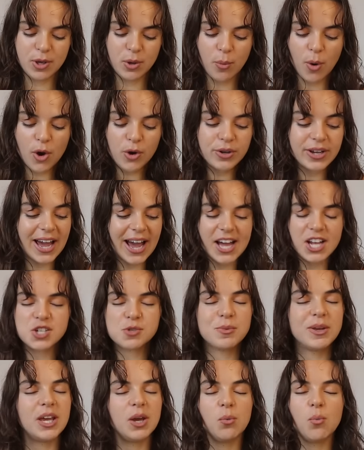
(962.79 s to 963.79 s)
You won't catch
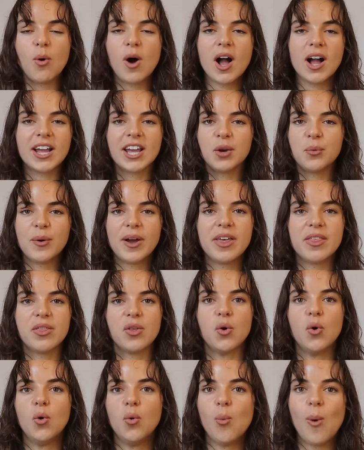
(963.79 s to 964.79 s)
me working with
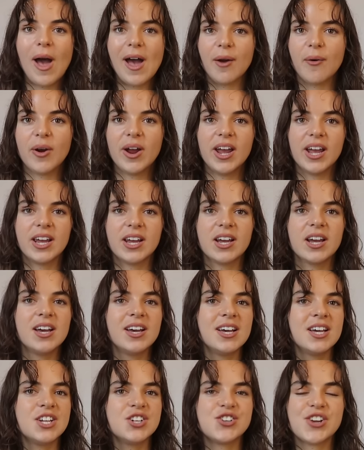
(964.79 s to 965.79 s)
or wearing
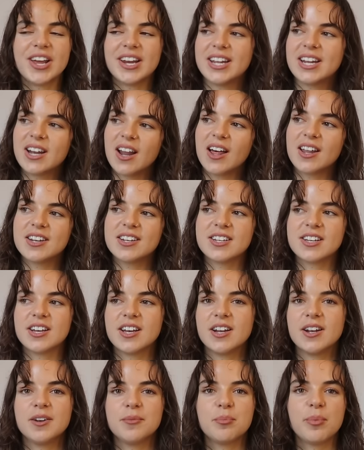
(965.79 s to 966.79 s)
Jaded
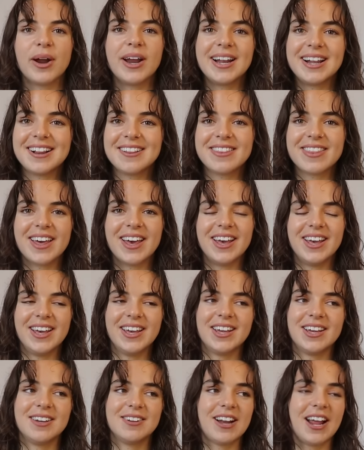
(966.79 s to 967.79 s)
London, Pretty Little
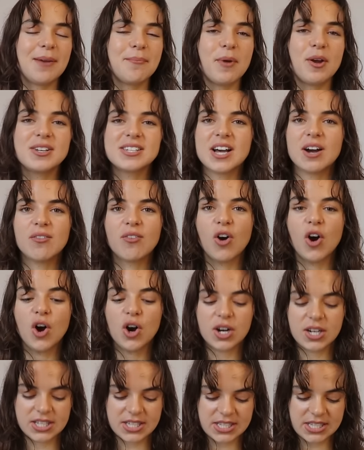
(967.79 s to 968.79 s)
Thing, like Motel
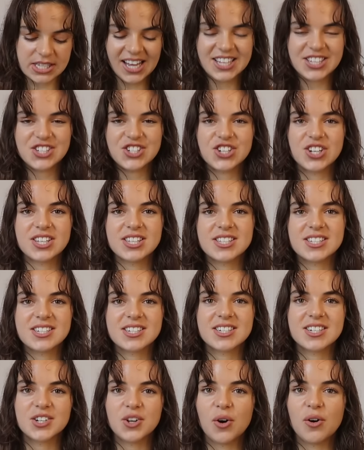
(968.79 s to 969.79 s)
Rocks. It's
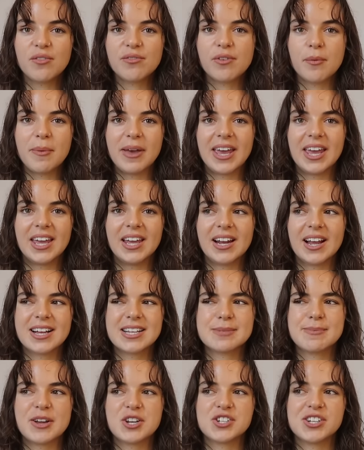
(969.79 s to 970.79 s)
just not for me, like
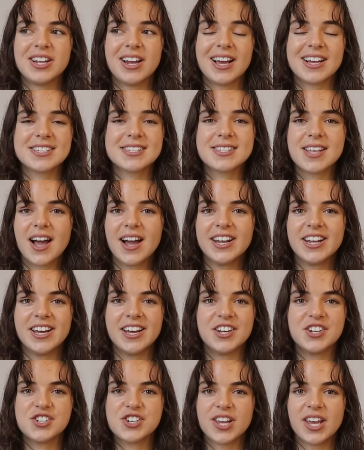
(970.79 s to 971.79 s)
especially like Cider
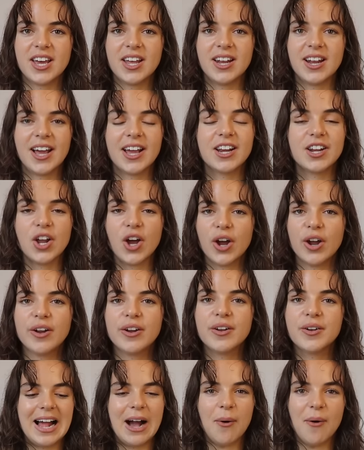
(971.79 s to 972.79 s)
and Shein, like no.
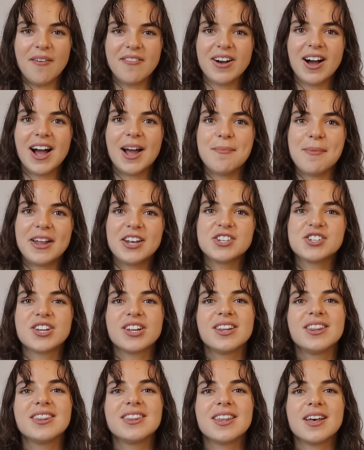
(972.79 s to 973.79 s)
However, I
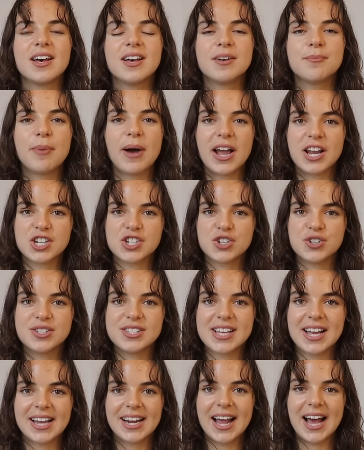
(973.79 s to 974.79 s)
mentioned that buying shoes
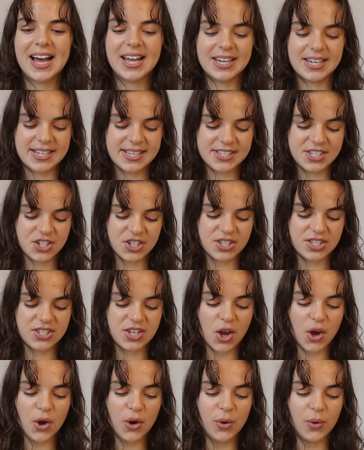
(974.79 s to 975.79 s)
secondhand is just
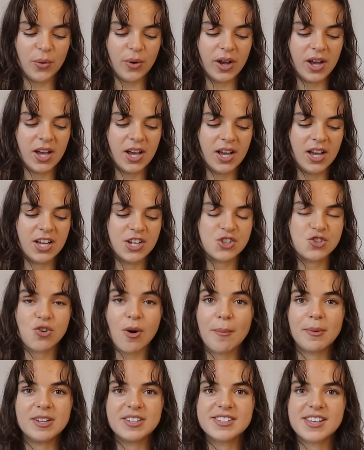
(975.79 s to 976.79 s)
so
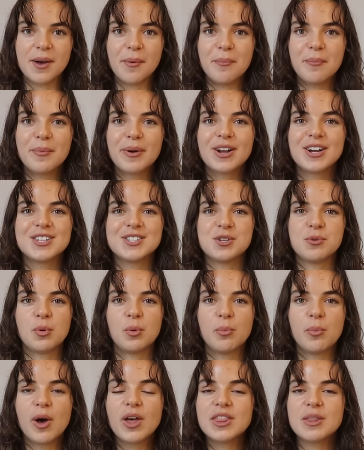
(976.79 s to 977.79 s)
troublesome, because you
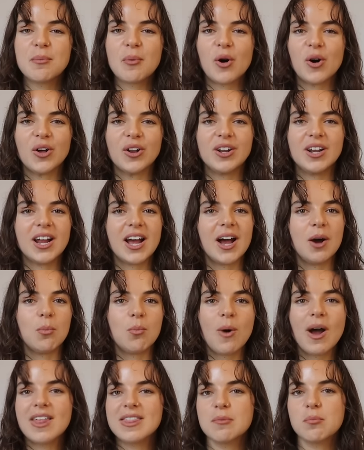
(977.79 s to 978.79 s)
will put them on and
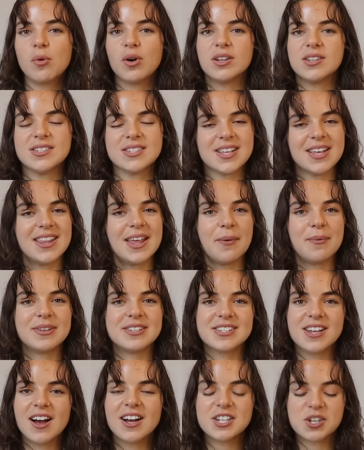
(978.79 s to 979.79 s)
wear them once and they will
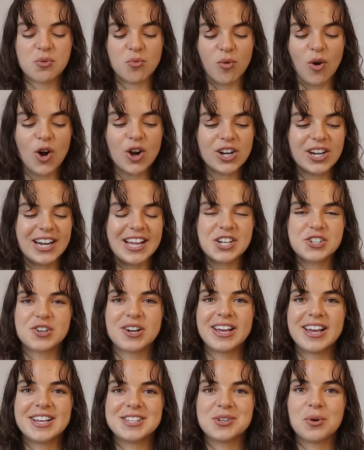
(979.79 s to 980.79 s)
start to rot
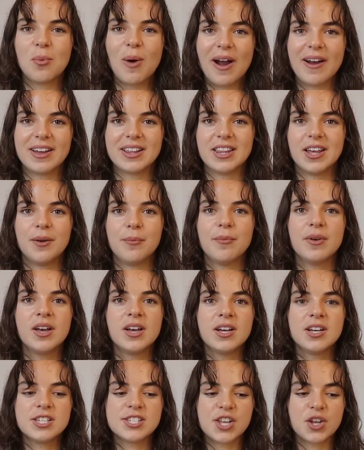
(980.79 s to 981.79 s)
literally as you're wearing them.
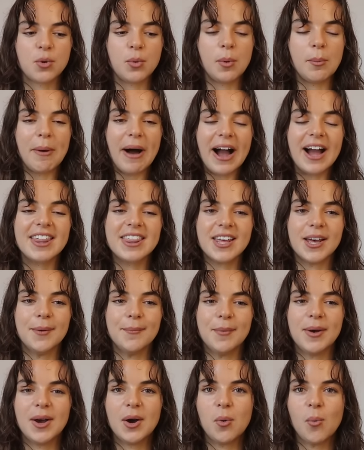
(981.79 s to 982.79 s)
So you will buy
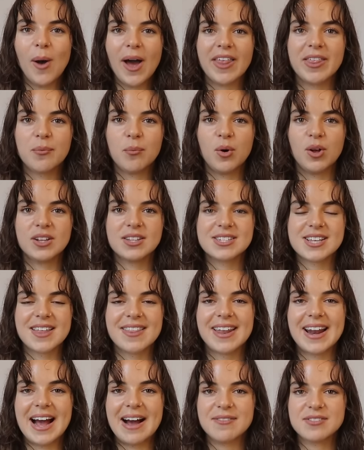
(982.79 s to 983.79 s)
them, wear them once, and
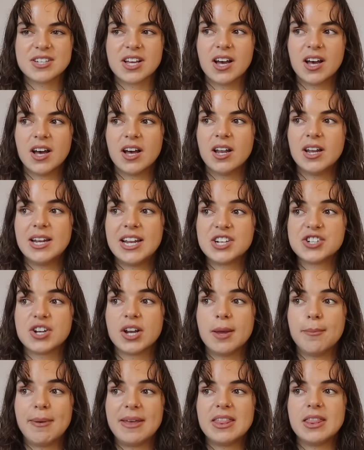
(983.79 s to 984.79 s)
then have to
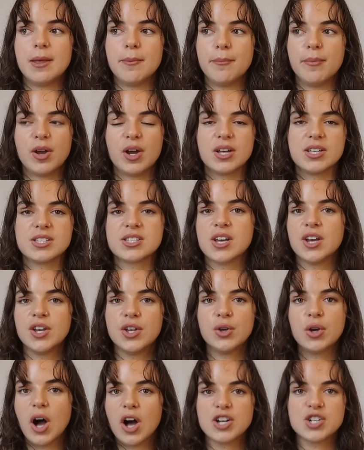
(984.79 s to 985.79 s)
literally bin them because
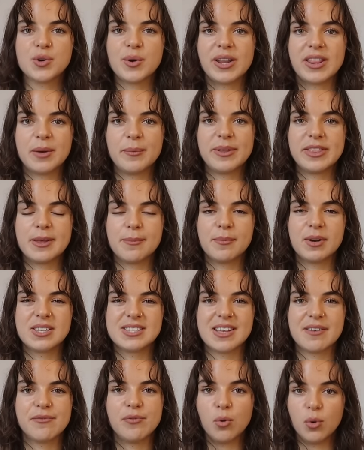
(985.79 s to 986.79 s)
you can't do anything with them because
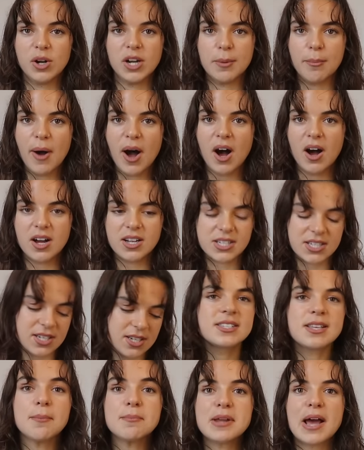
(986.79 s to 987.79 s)
they've fallen apart.
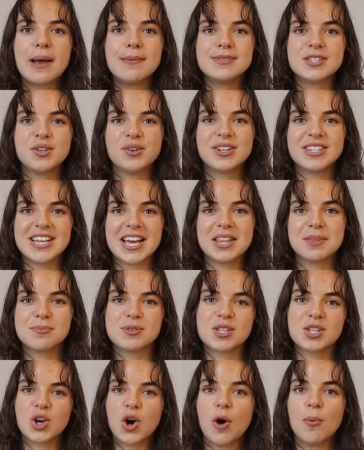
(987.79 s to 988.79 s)
Sometimes you can take them
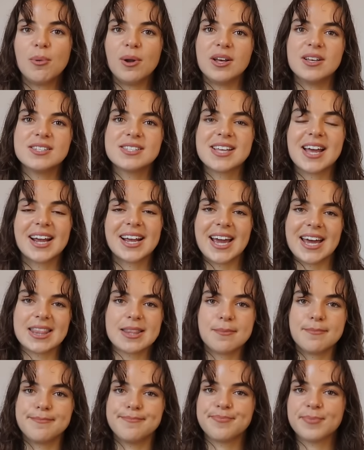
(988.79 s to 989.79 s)
to the cobblers and get
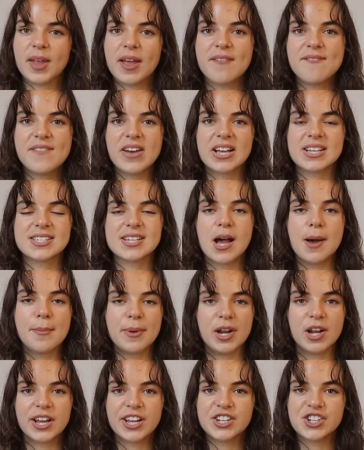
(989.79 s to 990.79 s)
them fixed up
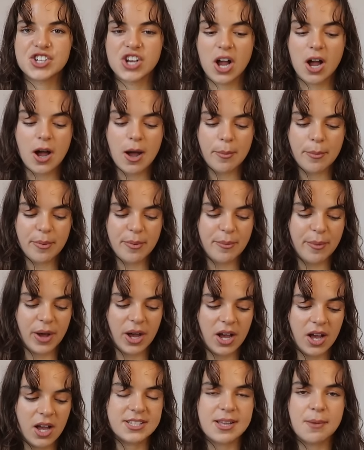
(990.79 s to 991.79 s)
and looking sharp,
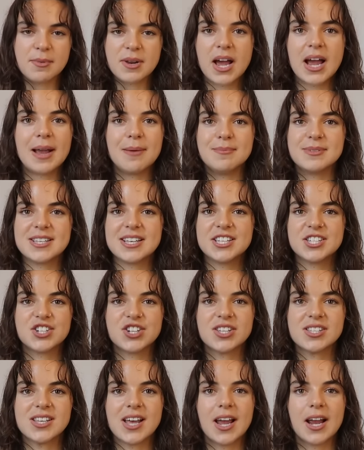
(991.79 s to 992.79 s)
but sometimes it's
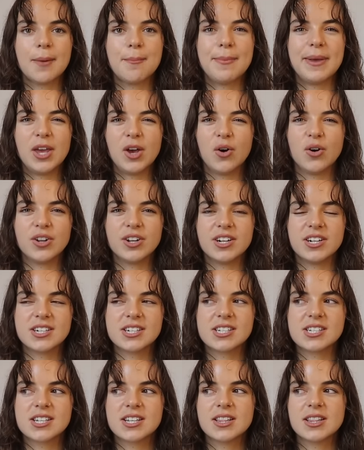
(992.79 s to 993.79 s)
just like
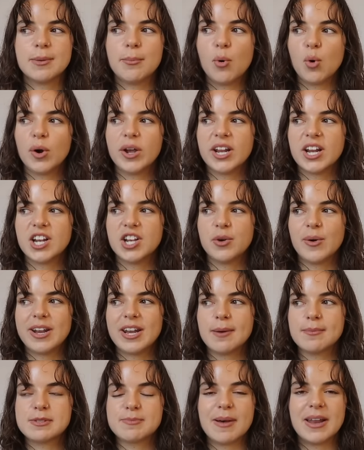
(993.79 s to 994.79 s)
beyond the point and you end
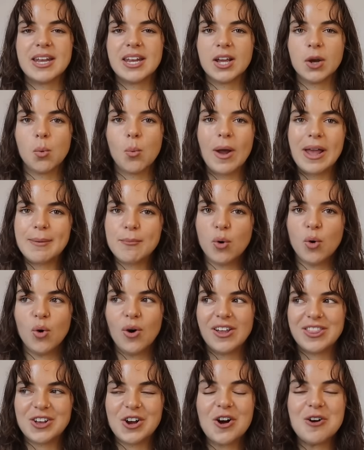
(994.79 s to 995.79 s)
up spending way
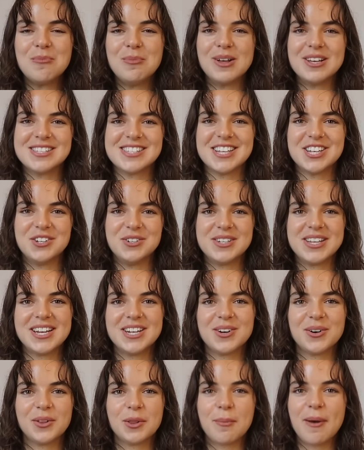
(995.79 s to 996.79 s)
more at the cobblers than you did
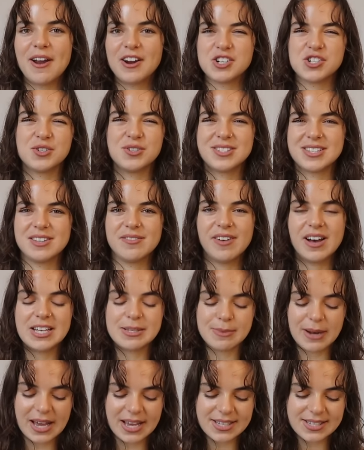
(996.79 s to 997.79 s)
on the pair of shoes in the
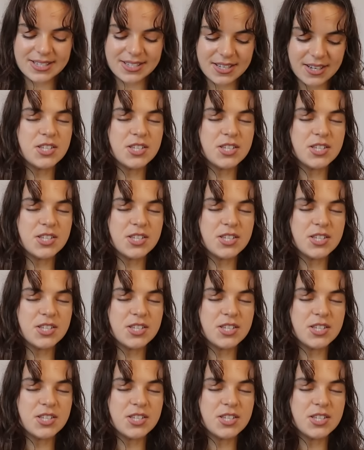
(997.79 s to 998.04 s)
first place.